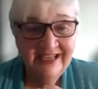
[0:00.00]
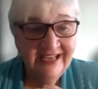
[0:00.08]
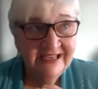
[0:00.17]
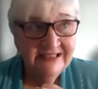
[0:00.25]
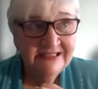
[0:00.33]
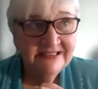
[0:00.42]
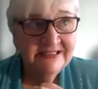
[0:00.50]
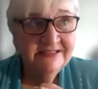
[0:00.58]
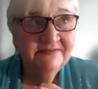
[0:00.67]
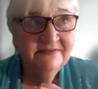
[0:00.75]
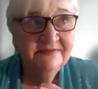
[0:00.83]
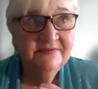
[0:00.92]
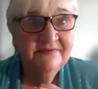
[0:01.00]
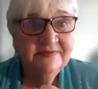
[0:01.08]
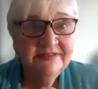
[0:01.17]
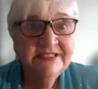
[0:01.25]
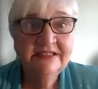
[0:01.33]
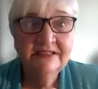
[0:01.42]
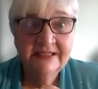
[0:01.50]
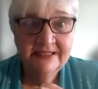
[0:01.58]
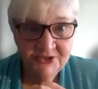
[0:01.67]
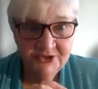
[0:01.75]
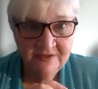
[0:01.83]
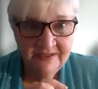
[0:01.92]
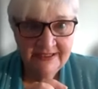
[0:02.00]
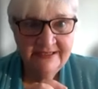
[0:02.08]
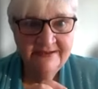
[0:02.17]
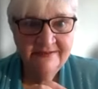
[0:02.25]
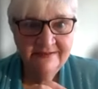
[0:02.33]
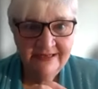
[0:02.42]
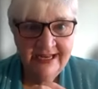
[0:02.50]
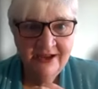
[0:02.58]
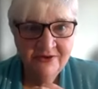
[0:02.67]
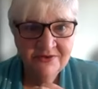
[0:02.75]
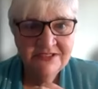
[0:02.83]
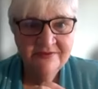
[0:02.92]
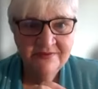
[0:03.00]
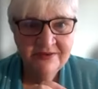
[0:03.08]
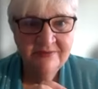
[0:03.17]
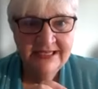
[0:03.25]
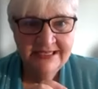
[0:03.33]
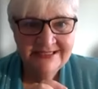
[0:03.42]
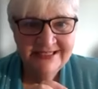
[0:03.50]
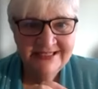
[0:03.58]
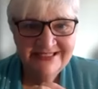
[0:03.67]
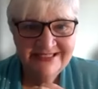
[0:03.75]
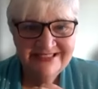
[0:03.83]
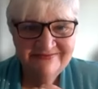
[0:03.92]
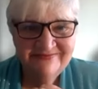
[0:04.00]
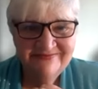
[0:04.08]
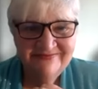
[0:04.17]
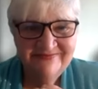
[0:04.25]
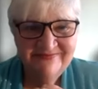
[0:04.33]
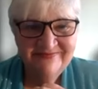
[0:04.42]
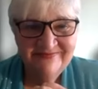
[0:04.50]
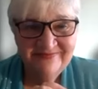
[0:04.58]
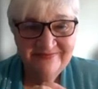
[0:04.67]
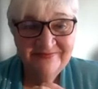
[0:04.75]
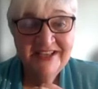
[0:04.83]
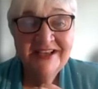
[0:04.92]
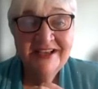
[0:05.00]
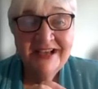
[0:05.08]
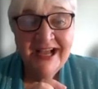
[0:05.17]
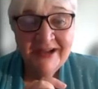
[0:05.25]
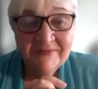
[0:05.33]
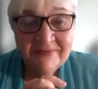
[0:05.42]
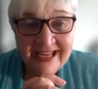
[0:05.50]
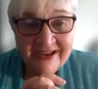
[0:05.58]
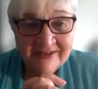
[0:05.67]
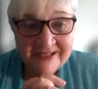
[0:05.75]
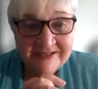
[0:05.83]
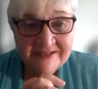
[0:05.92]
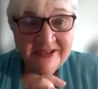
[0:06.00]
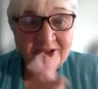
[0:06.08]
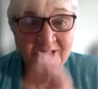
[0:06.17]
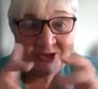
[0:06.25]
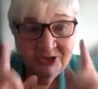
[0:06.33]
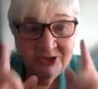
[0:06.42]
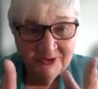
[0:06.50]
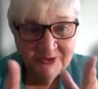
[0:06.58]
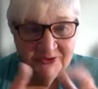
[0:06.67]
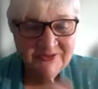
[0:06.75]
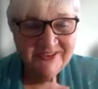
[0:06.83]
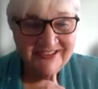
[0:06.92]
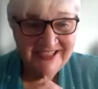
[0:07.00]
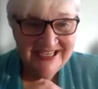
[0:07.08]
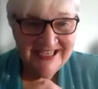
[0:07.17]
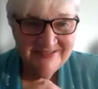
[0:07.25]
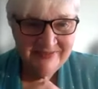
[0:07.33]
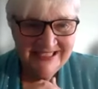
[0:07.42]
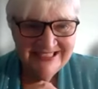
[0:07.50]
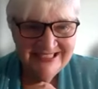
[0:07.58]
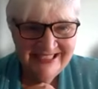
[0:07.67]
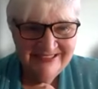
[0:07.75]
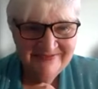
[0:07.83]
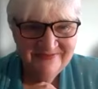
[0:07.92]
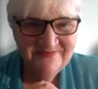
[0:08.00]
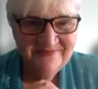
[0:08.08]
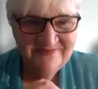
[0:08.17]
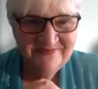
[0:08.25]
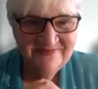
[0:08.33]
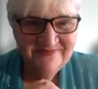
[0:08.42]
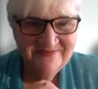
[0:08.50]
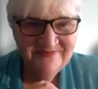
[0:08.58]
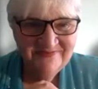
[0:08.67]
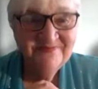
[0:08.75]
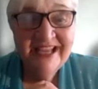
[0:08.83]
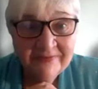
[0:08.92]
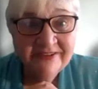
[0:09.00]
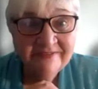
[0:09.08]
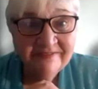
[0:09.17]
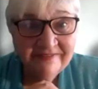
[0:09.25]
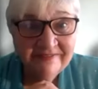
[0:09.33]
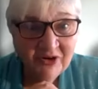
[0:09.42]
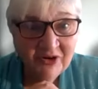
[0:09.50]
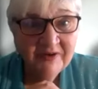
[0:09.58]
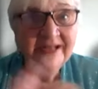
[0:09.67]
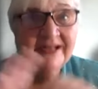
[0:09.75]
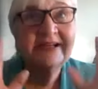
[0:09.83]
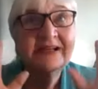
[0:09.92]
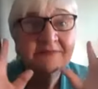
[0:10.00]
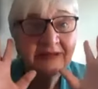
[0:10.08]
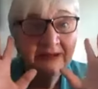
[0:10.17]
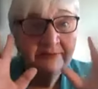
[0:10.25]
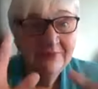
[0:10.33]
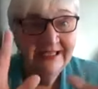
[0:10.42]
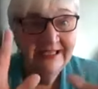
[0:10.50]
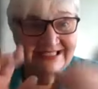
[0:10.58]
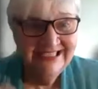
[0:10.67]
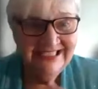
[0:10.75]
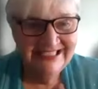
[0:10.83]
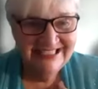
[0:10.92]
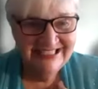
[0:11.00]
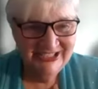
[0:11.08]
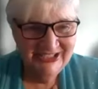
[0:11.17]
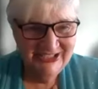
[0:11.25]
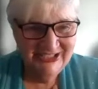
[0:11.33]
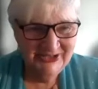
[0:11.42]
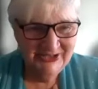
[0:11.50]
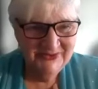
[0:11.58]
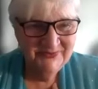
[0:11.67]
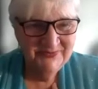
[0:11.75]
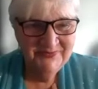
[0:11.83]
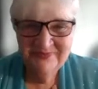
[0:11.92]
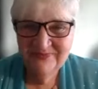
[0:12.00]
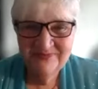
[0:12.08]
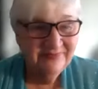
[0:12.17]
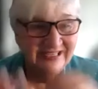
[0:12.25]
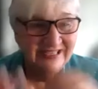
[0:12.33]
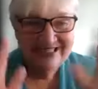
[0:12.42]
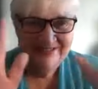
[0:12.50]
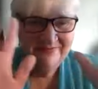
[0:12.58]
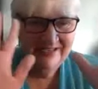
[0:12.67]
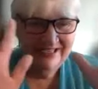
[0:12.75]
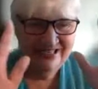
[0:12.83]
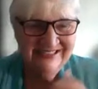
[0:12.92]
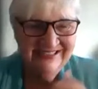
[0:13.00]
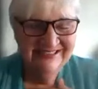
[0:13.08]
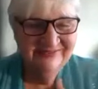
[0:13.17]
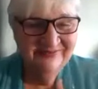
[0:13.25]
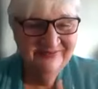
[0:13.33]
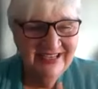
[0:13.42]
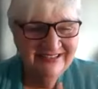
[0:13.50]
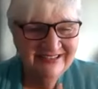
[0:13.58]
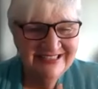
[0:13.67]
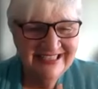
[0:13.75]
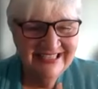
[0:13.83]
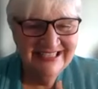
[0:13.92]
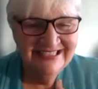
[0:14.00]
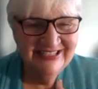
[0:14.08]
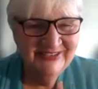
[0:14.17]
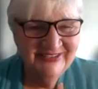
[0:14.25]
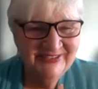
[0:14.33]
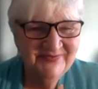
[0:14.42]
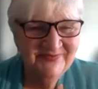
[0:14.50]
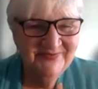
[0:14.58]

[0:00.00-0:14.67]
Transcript: and to literally count the blessings. I'm counting you as a blessing, and I'm conferring my blessings to you. Blessed be. I'll see you soon.